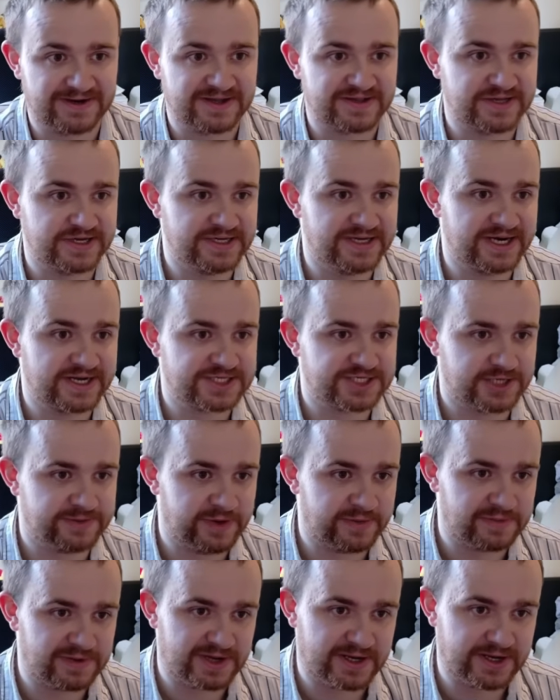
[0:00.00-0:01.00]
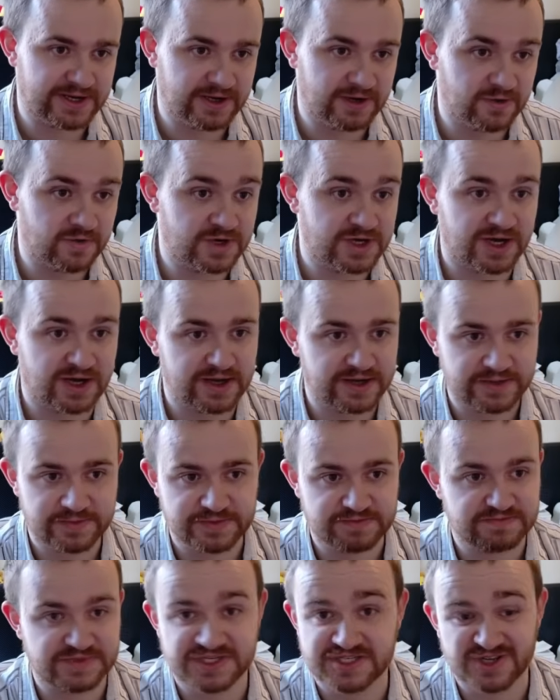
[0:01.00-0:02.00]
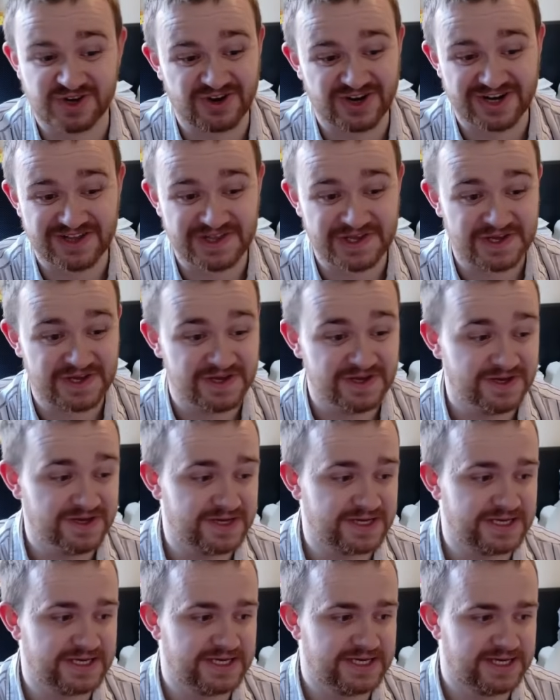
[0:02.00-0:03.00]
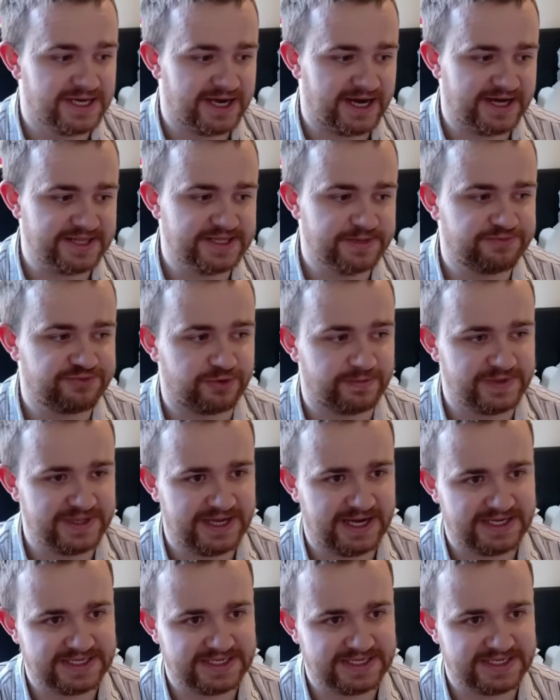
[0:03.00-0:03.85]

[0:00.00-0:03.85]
I think next time I play, I'll cut him entirely. And then probably add